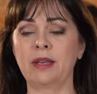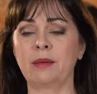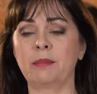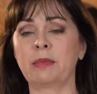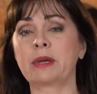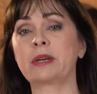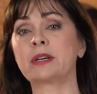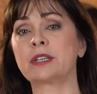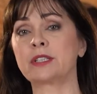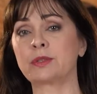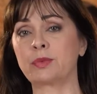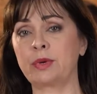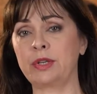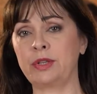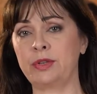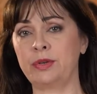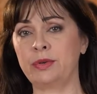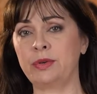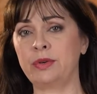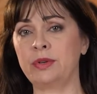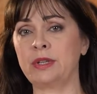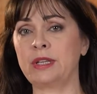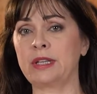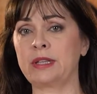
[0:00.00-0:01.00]
because we
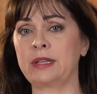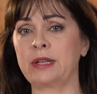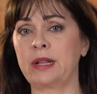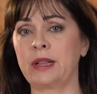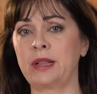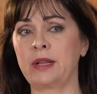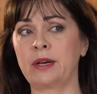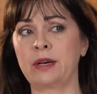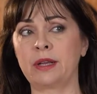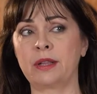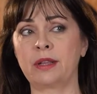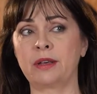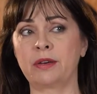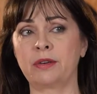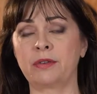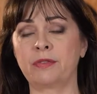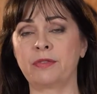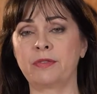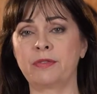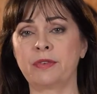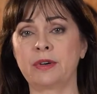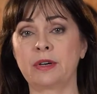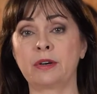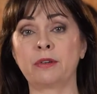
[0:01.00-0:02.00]
do need a lot
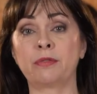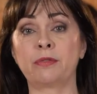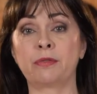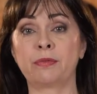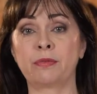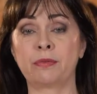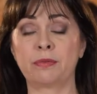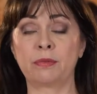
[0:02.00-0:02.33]
of